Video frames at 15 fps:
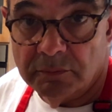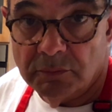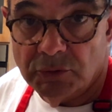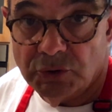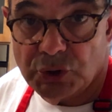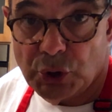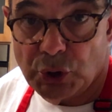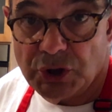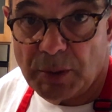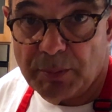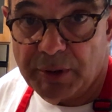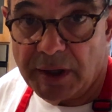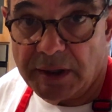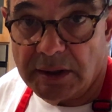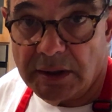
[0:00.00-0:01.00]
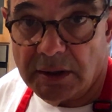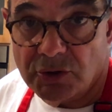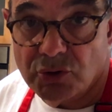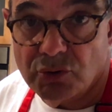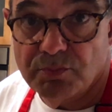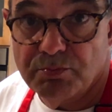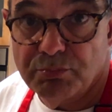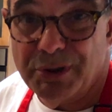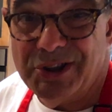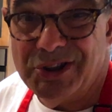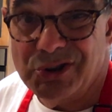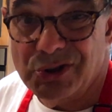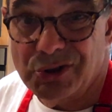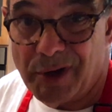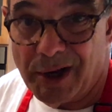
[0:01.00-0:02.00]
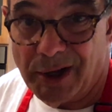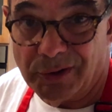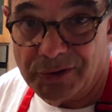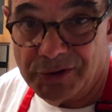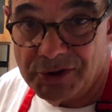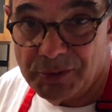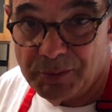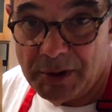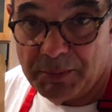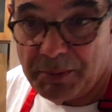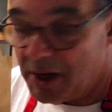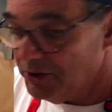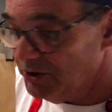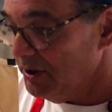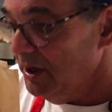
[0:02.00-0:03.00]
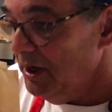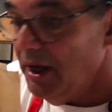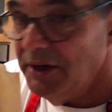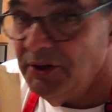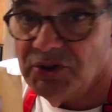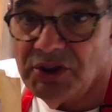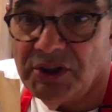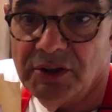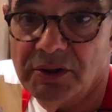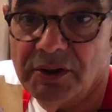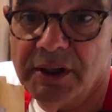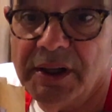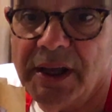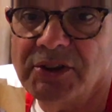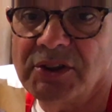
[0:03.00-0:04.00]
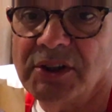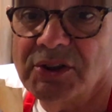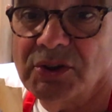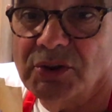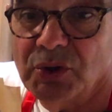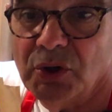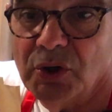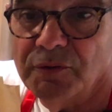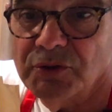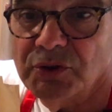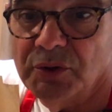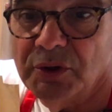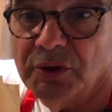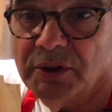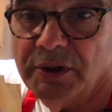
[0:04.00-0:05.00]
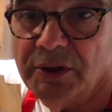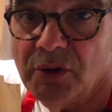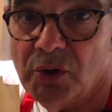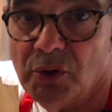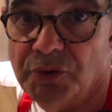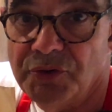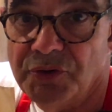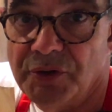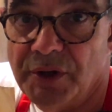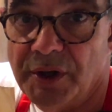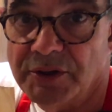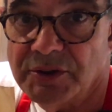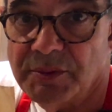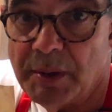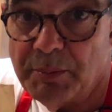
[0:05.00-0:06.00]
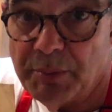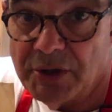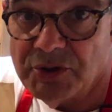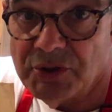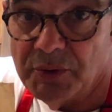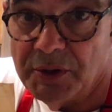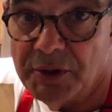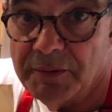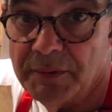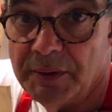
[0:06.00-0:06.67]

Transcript: strozzapreti, priest stranglers. This will be the pasta. You'll see it has nice little curves to it. It'll hold some of that pesto in there.